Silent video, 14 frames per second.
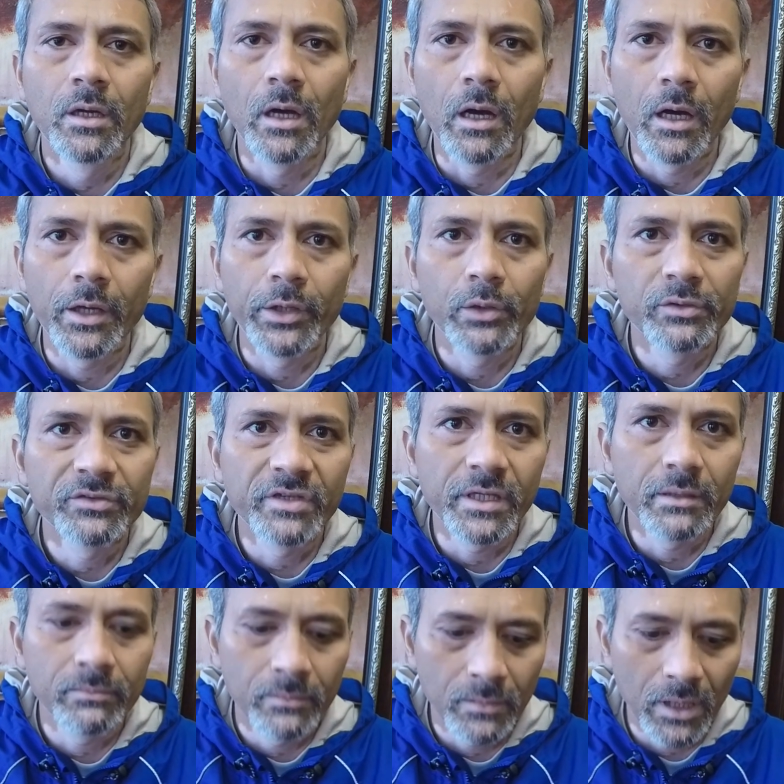Uh, you'll
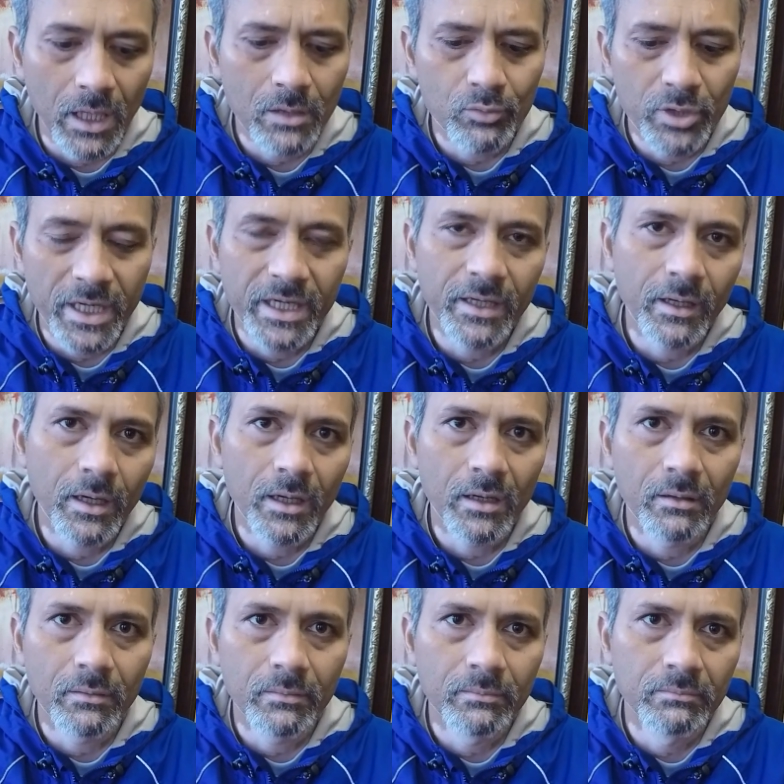see a lot of branding
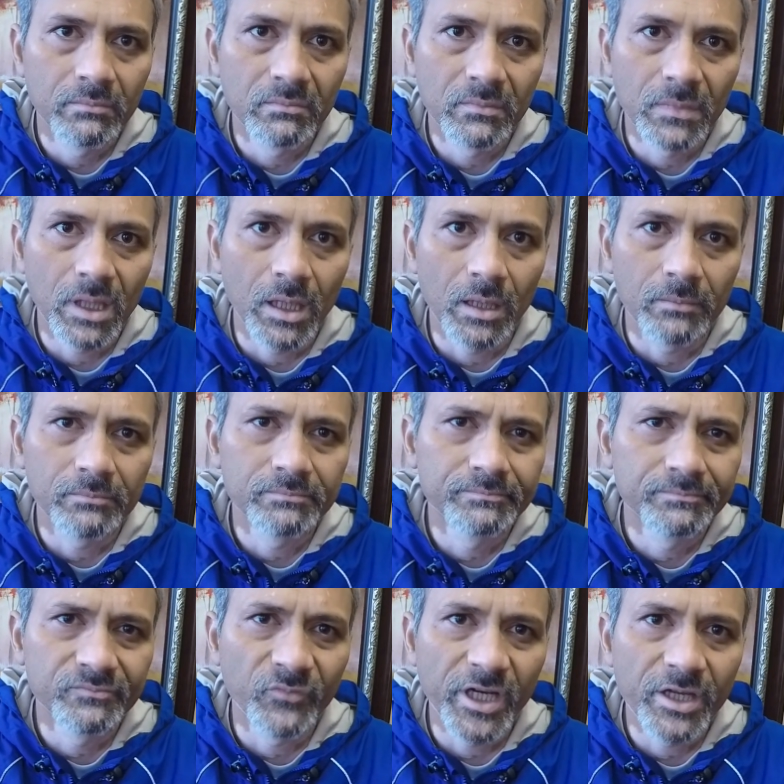iron um,
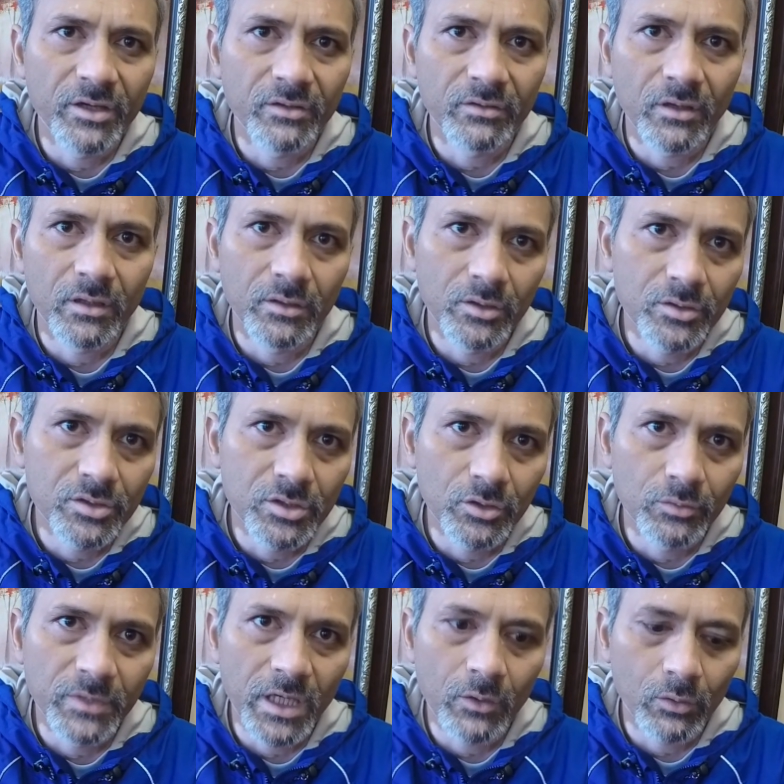videos on
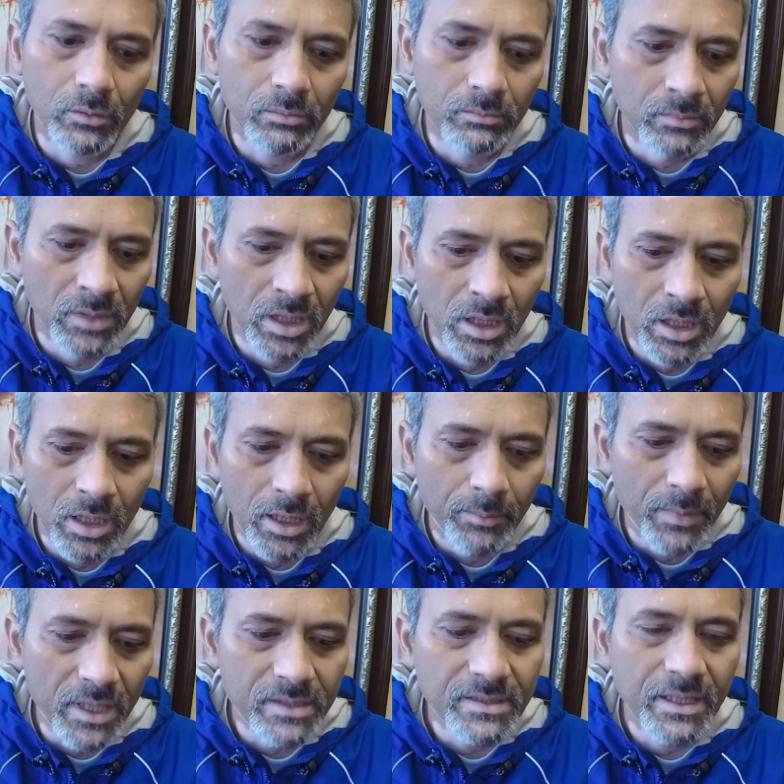YouTube that will
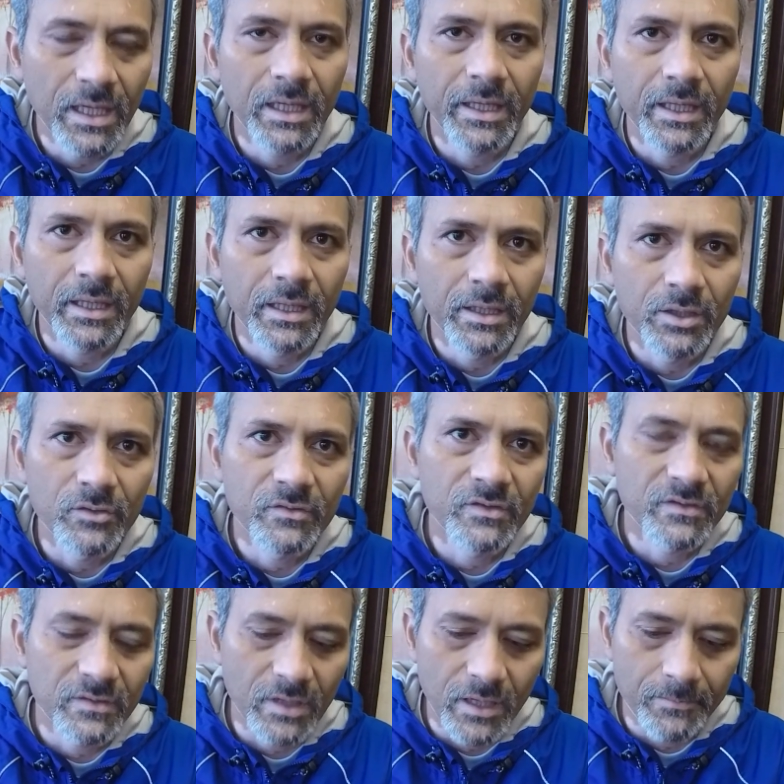basically
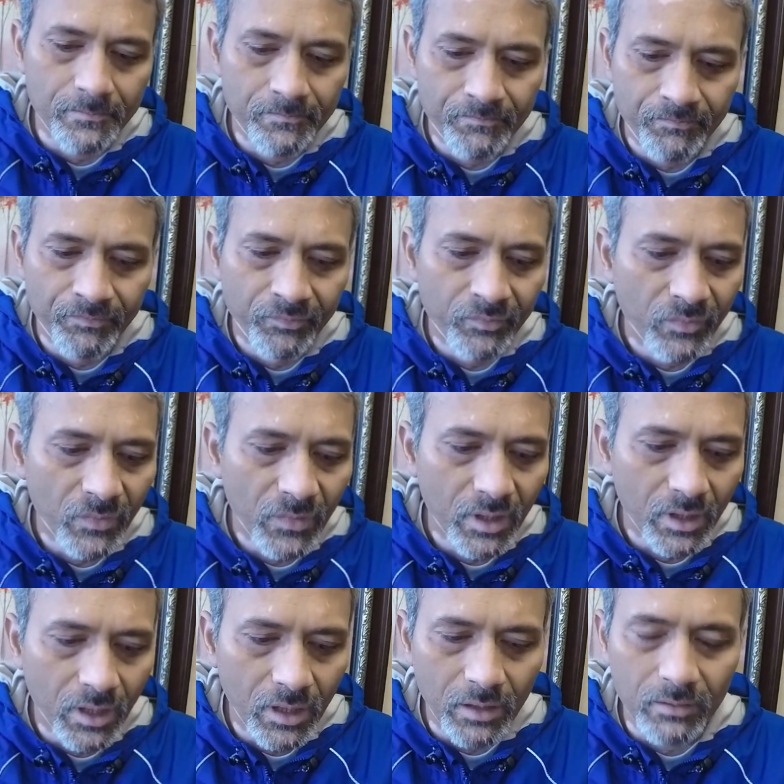uses a,
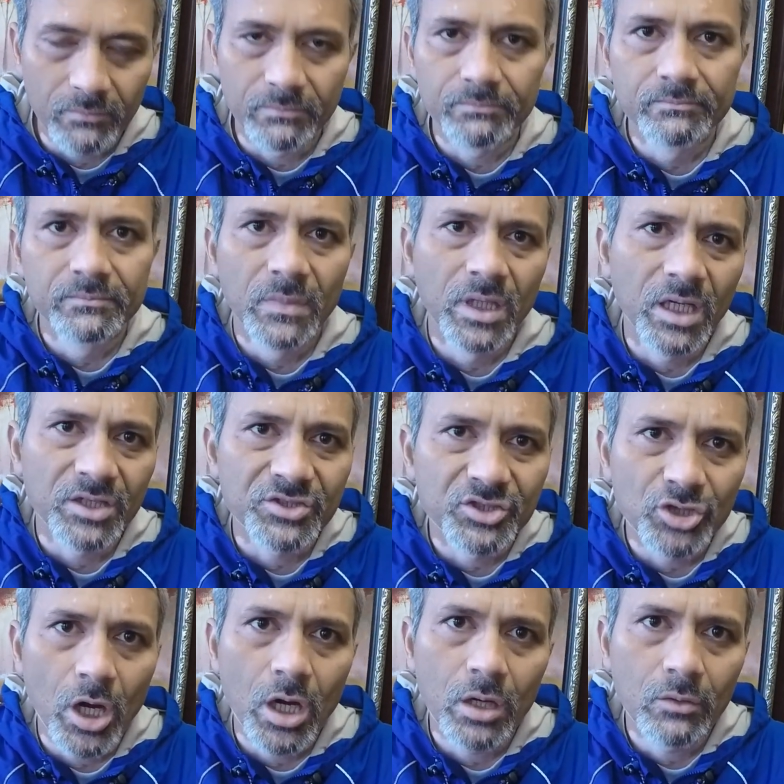a, a
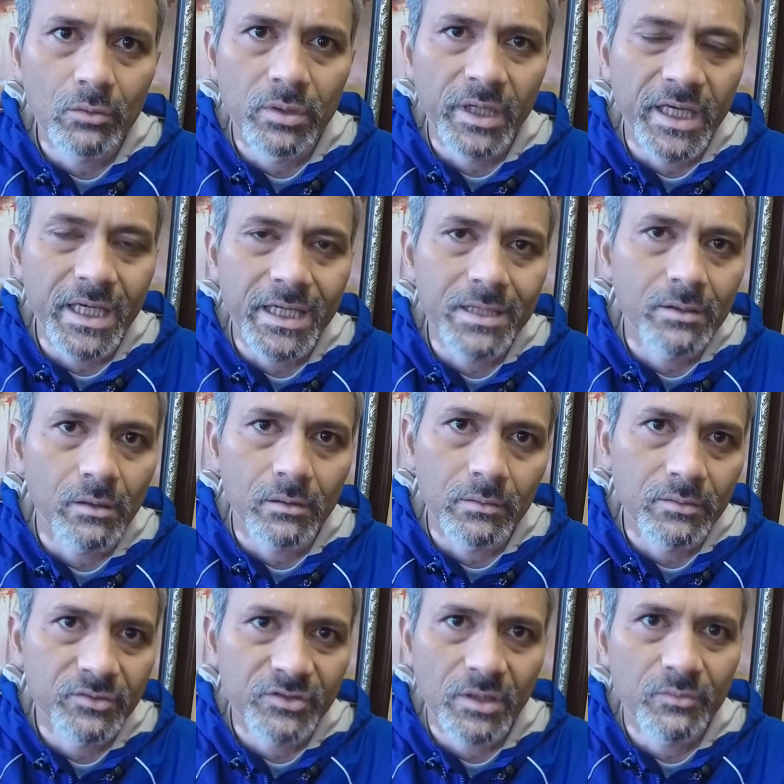stove heat or
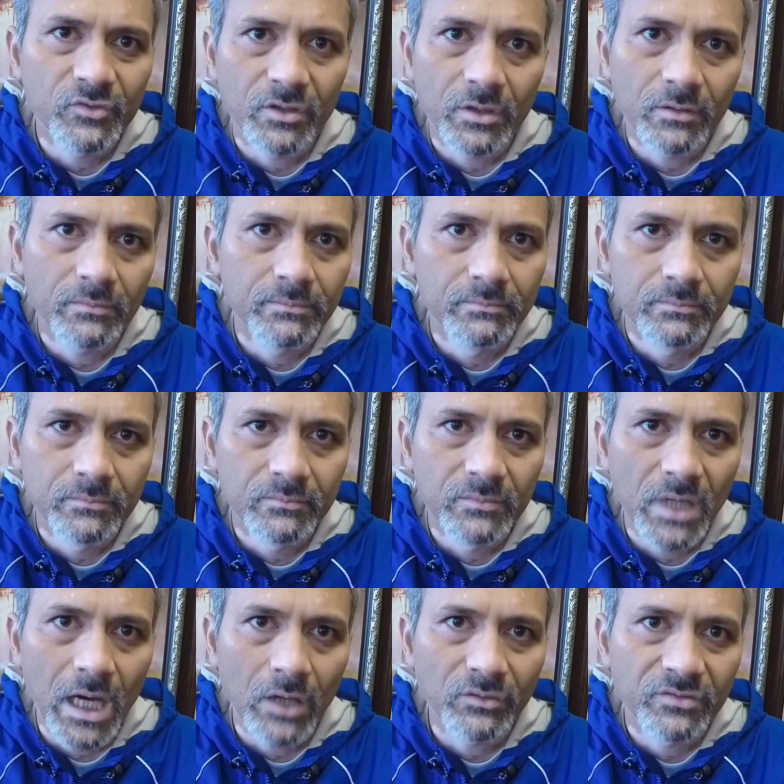some sort of
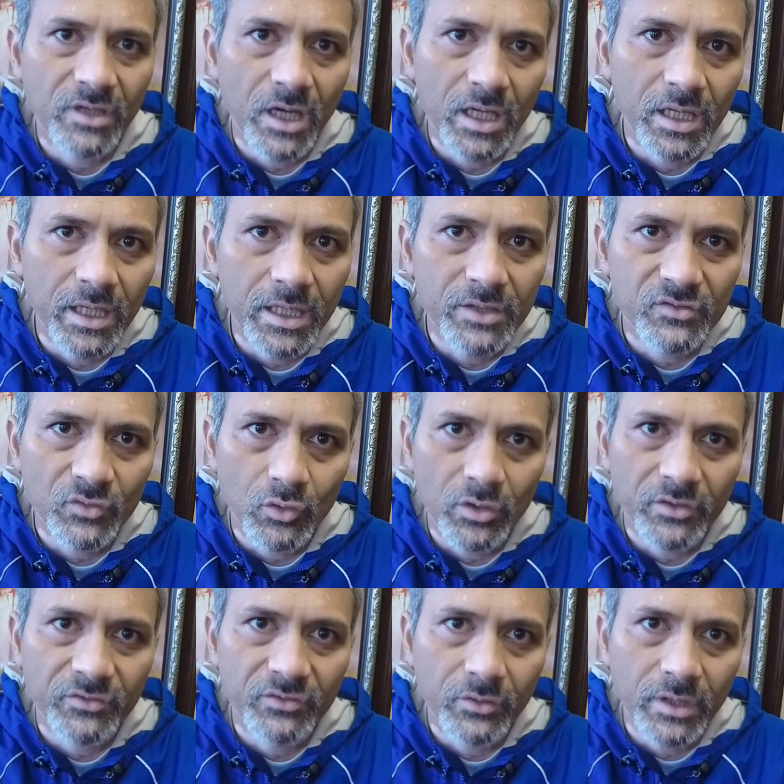outside heat
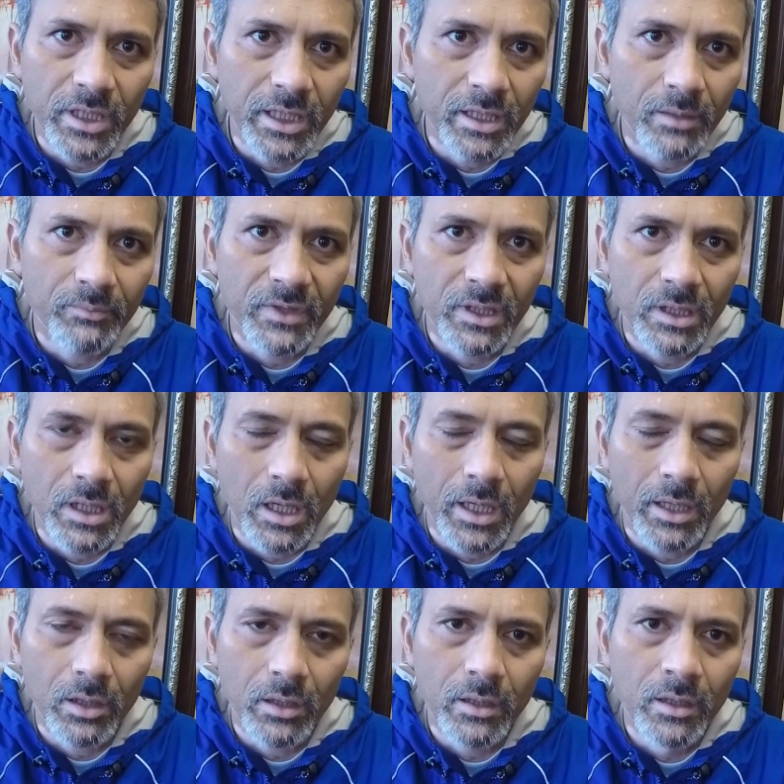source to heat up the
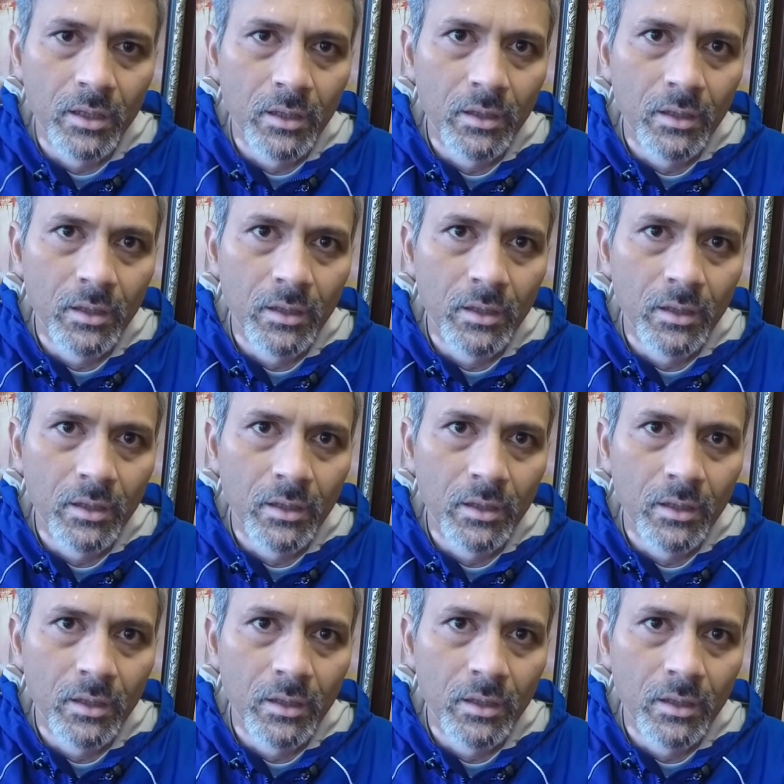iron